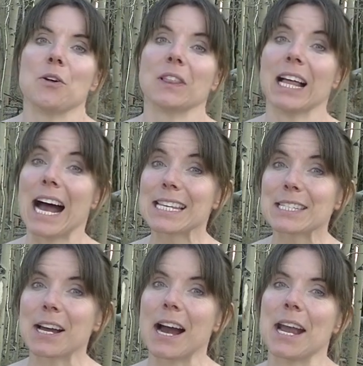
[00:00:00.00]

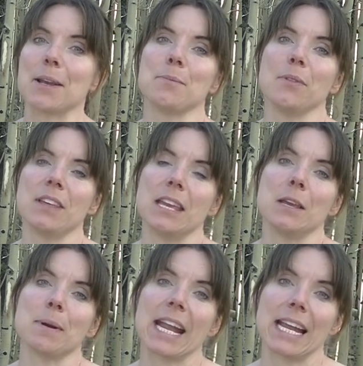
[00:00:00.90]
last time
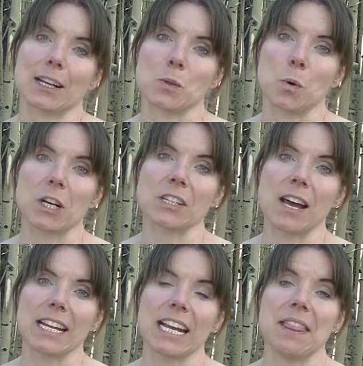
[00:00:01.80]
the mechanics worked
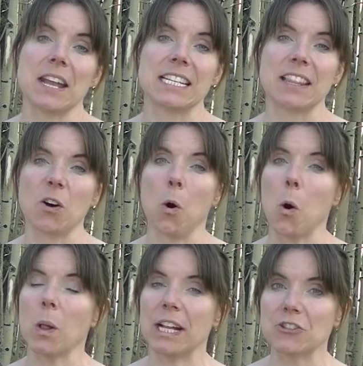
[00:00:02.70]
on it and they did the
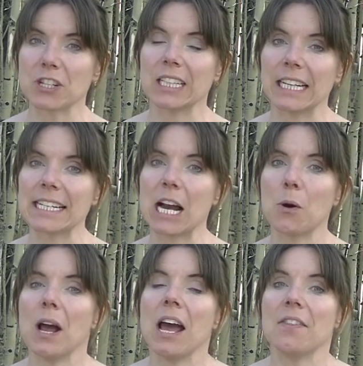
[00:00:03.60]
whole engine clean
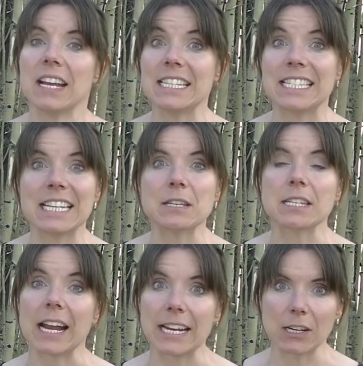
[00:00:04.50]
out, they didn't
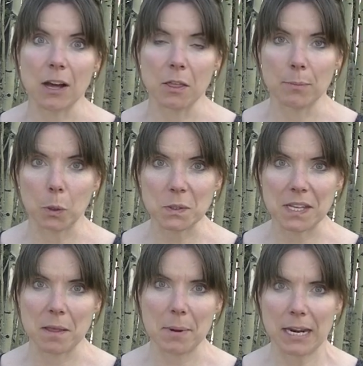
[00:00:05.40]
tighten all the bolts
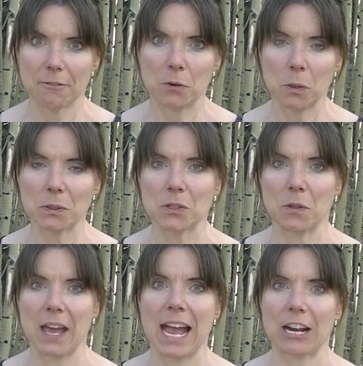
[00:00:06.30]
on the manifold, so
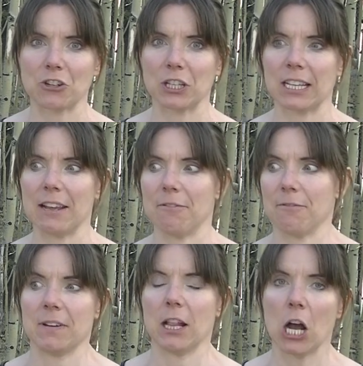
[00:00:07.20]
that actually
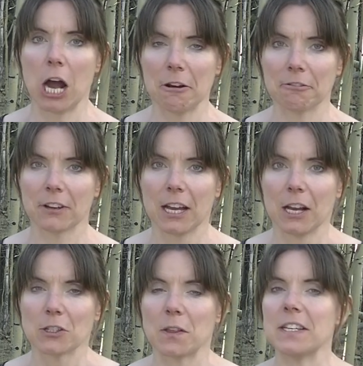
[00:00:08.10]
fell off.
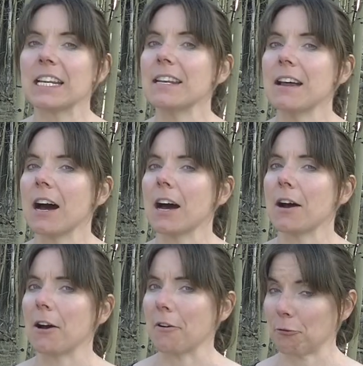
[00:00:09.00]
So they did
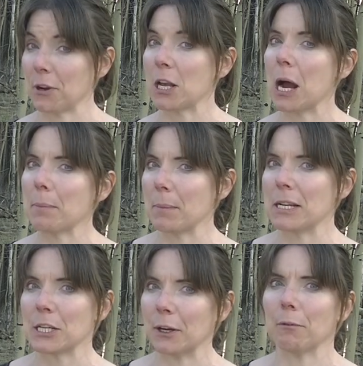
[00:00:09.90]
a free
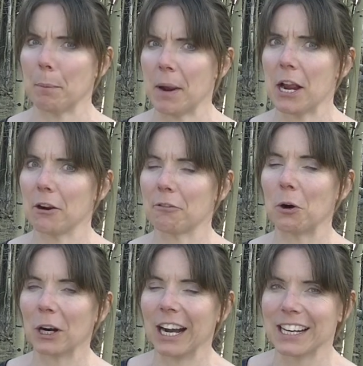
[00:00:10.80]
complimentary repair
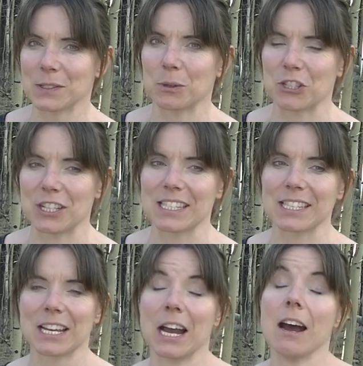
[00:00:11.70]
for us, which
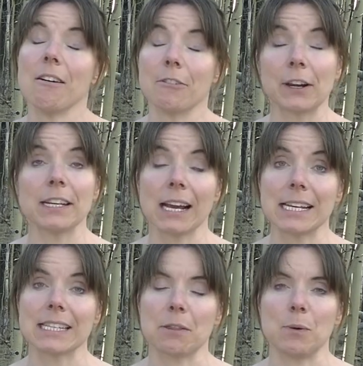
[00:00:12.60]
is very
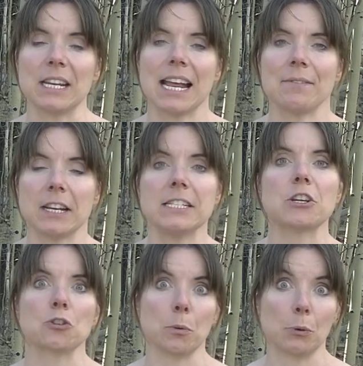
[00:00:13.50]
nice that we didn't have an
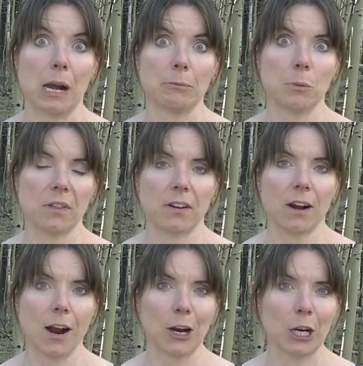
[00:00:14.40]
additional problem with the
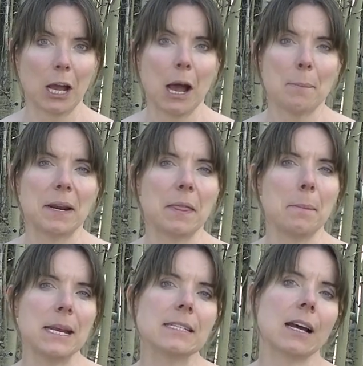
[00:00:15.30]
car. But in the
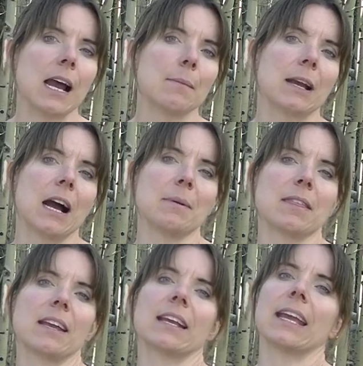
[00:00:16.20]
meantime, it got me
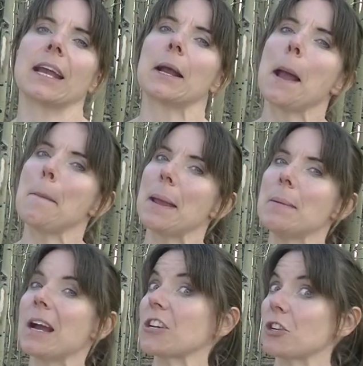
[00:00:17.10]
thinking,
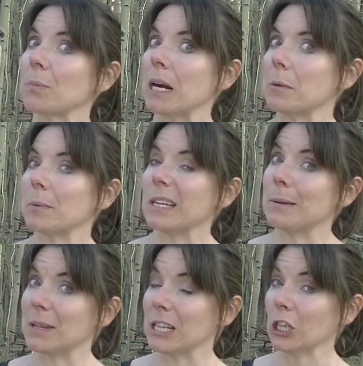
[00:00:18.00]
maybe I should
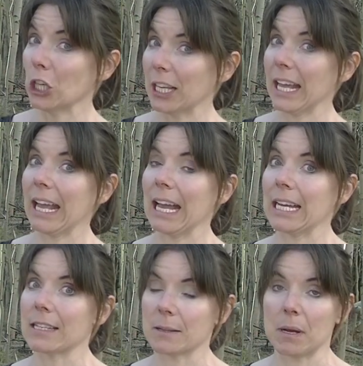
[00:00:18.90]
probably be looking
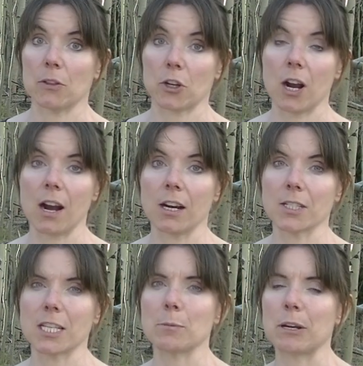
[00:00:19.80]
at some other
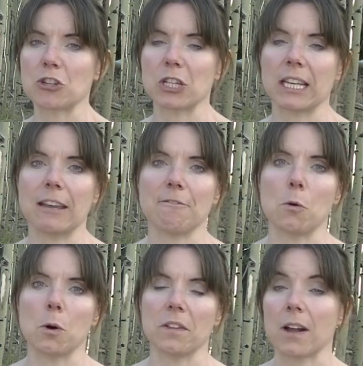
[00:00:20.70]
cars, especially
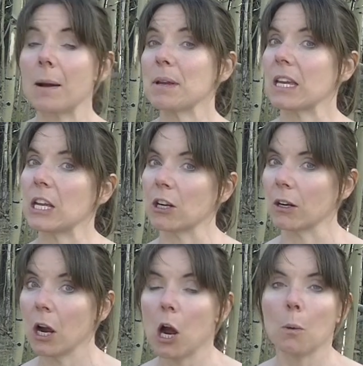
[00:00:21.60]
for the coming
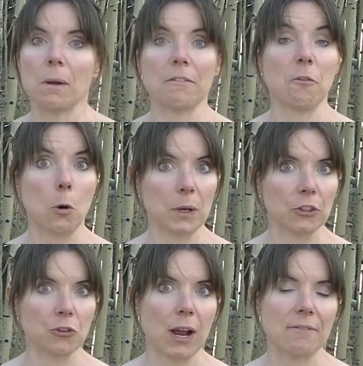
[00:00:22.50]
year with four-wheel
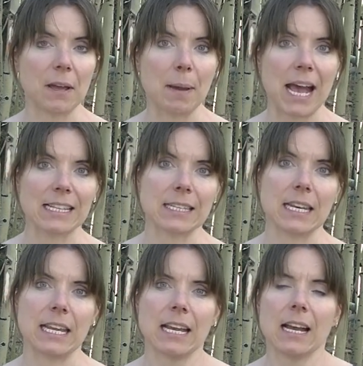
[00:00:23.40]
drive
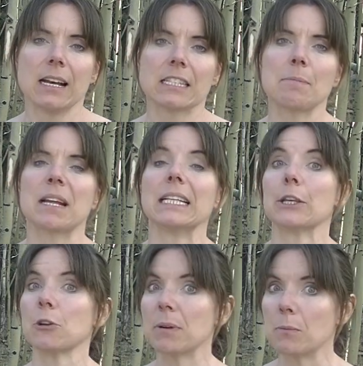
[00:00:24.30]
capacity, something a
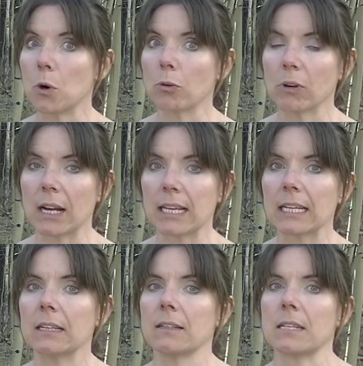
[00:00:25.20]
little bit more
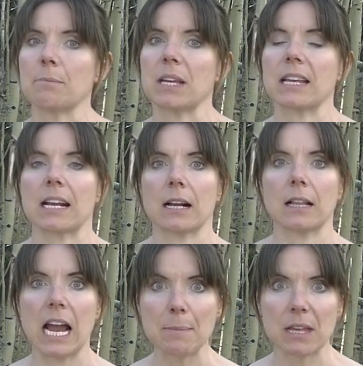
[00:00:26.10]
rugged, something that can climb